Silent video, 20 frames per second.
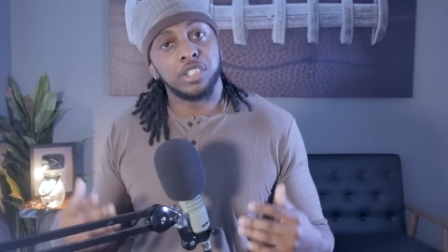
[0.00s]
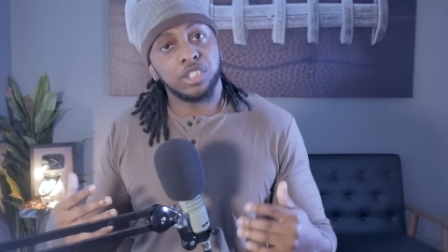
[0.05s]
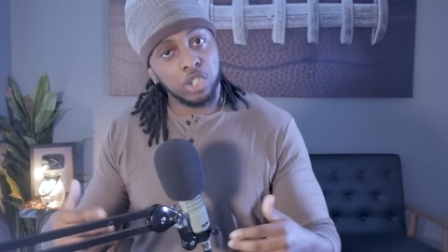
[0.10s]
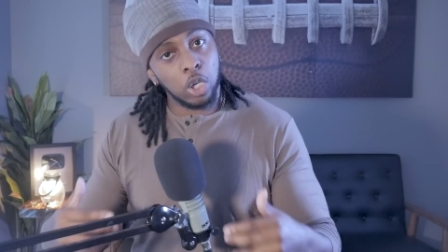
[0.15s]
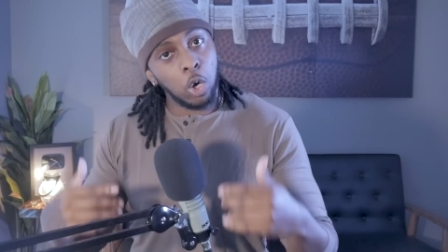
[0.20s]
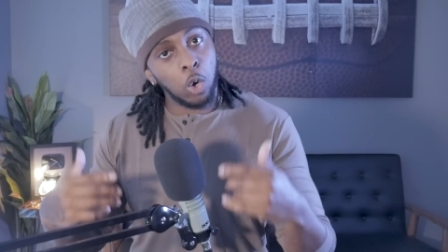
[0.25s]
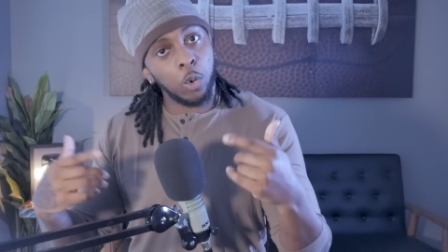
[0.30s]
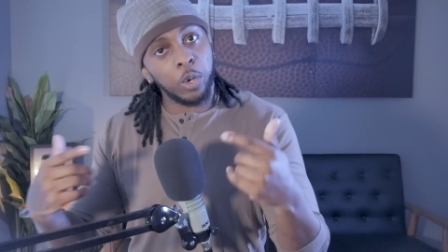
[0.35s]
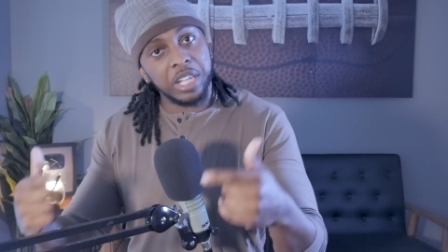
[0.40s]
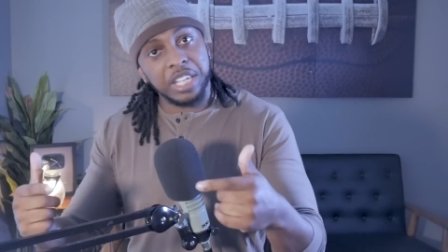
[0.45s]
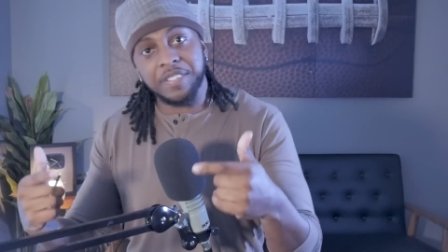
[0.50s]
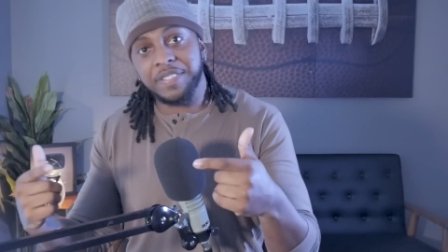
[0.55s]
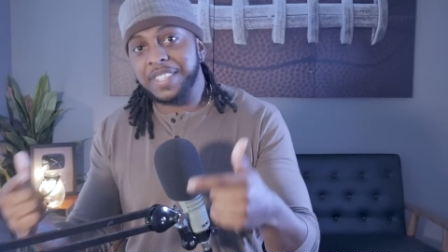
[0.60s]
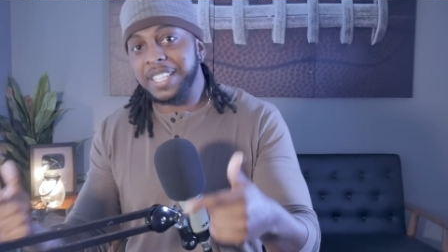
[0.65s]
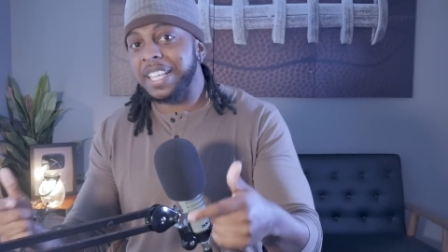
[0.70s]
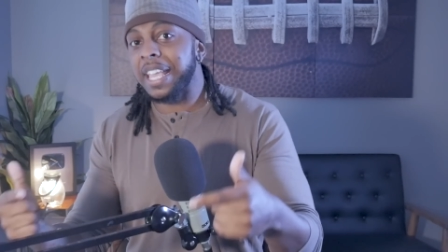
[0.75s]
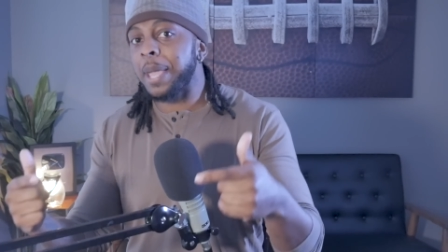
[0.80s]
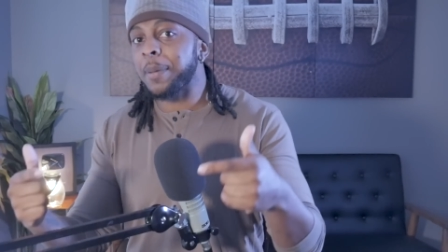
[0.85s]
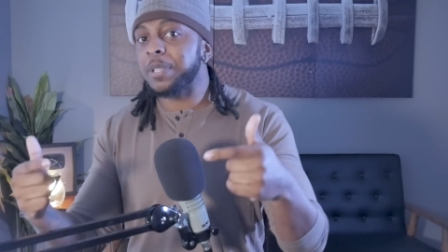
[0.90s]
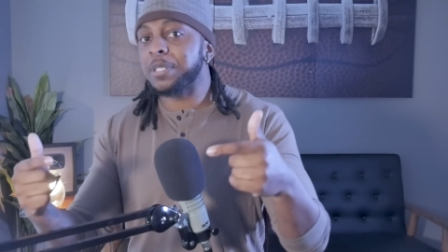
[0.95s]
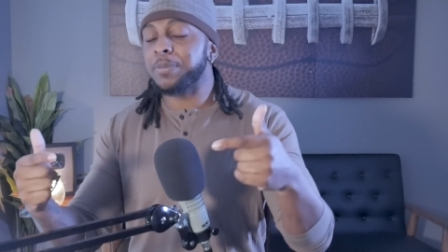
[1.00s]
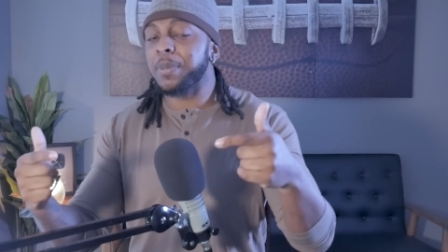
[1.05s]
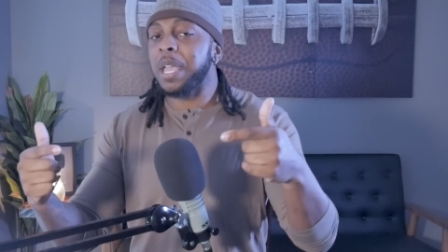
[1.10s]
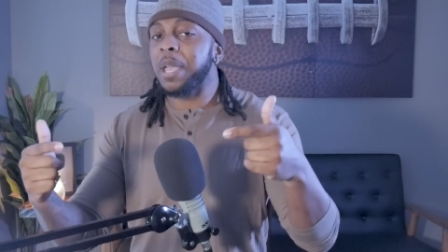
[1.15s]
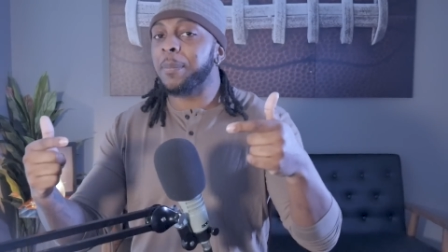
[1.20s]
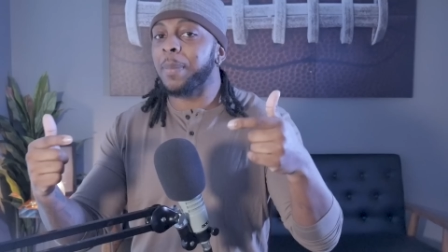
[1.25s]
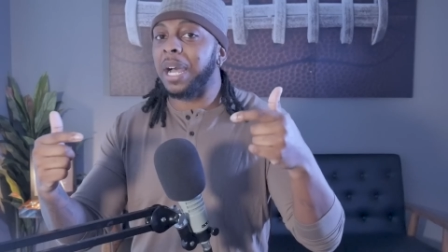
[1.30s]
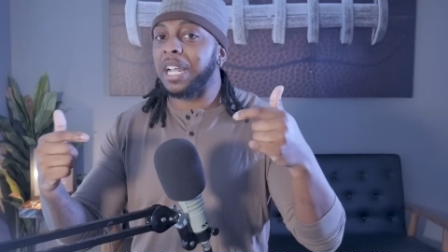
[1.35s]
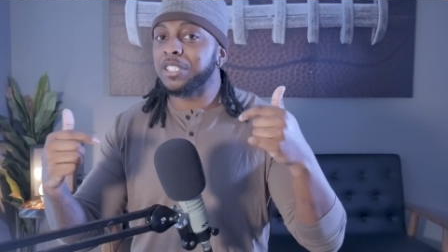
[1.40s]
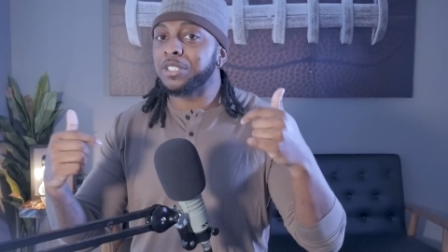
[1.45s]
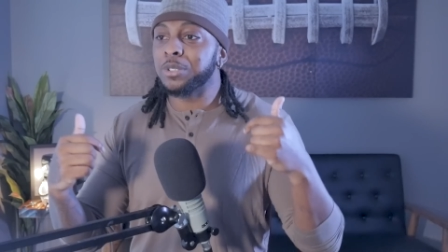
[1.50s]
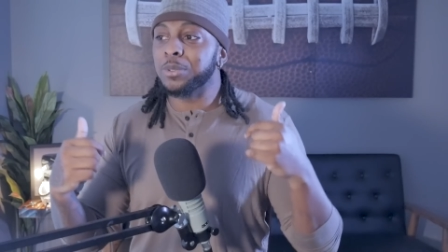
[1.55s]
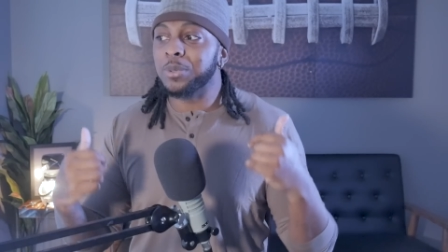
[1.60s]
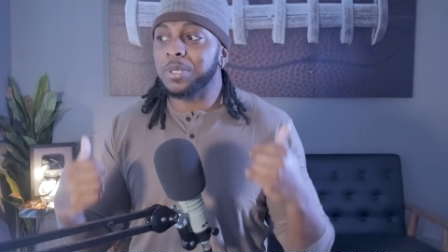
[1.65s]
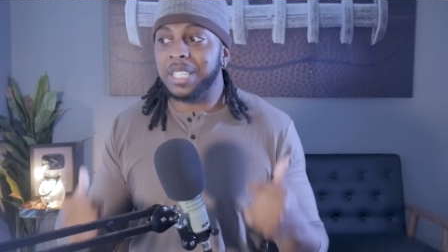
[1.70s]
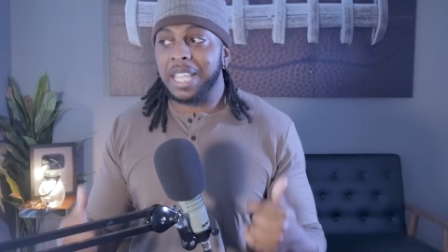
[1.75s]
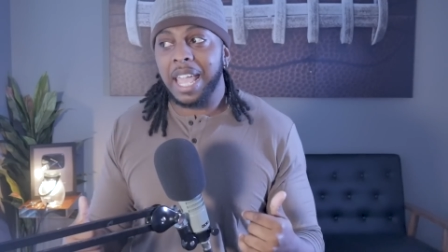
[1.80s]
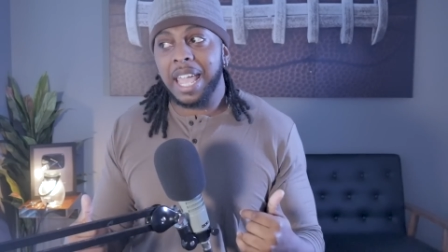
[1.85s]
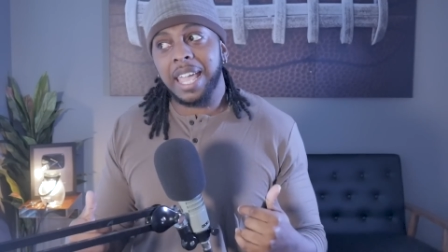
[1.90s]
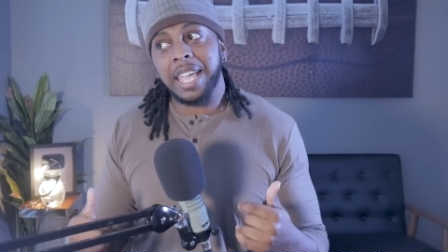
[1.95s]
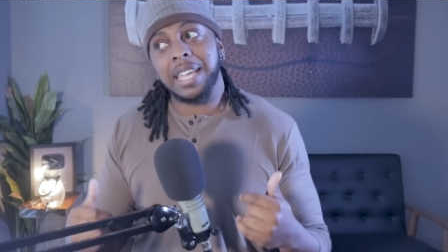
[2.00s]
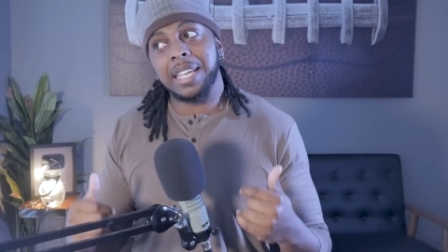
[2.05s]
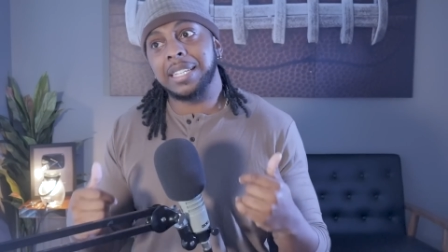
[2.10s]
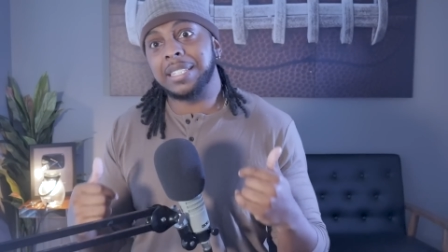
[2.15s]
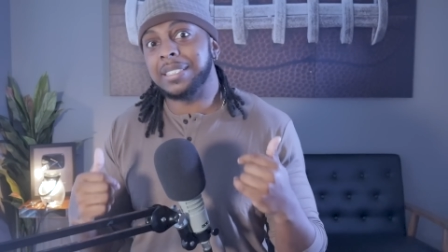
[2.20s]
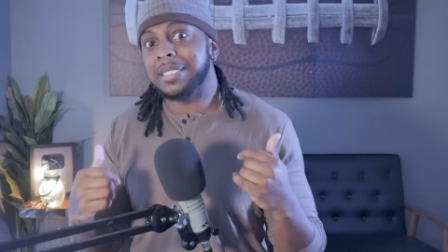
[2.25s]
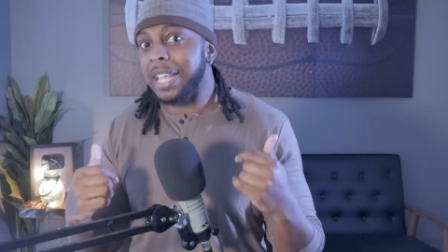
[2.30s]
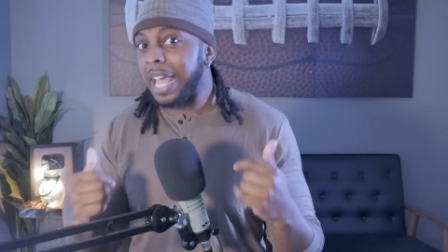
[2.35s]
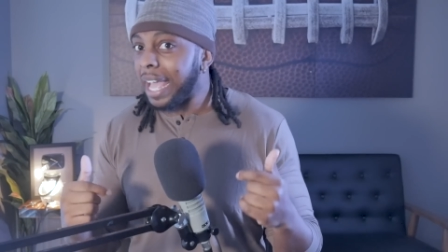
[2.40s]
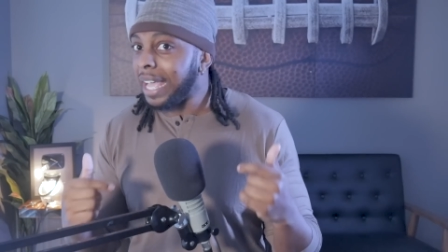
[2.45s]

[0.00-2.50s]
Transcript: So if the game is made by 2K,